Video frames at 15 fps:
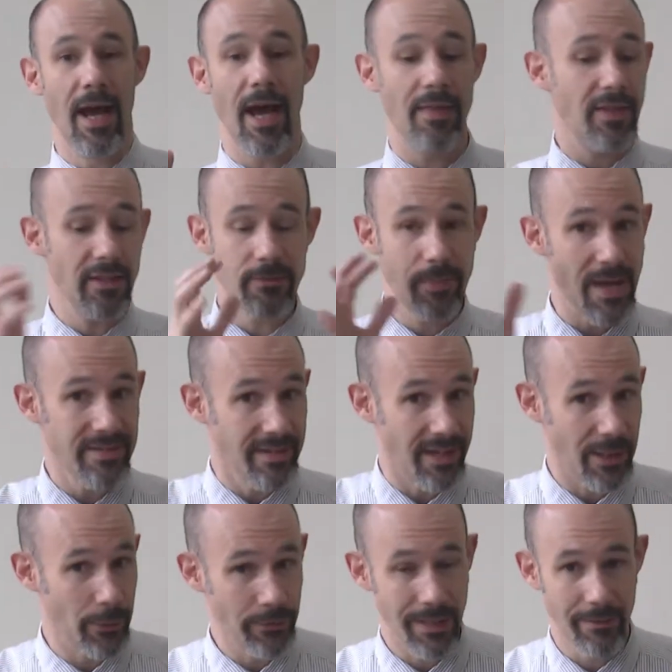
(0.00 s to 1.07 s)
And that's
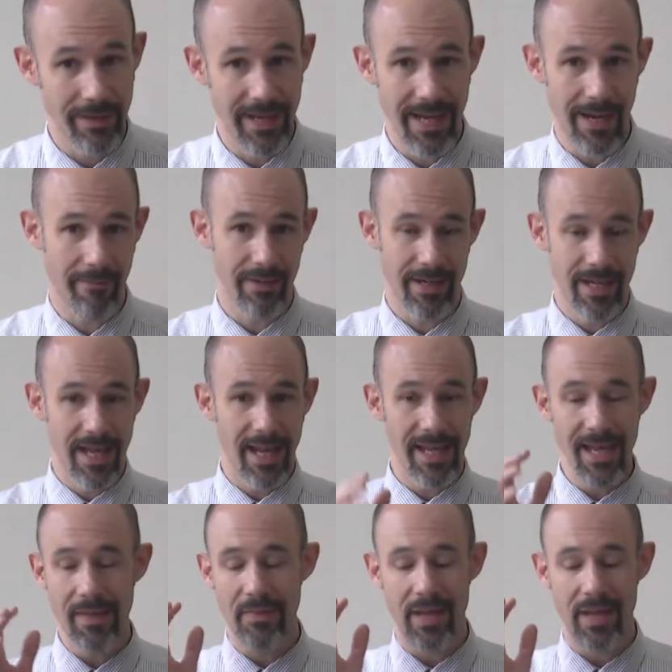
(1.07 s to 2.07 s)
basically all they would carry. Again,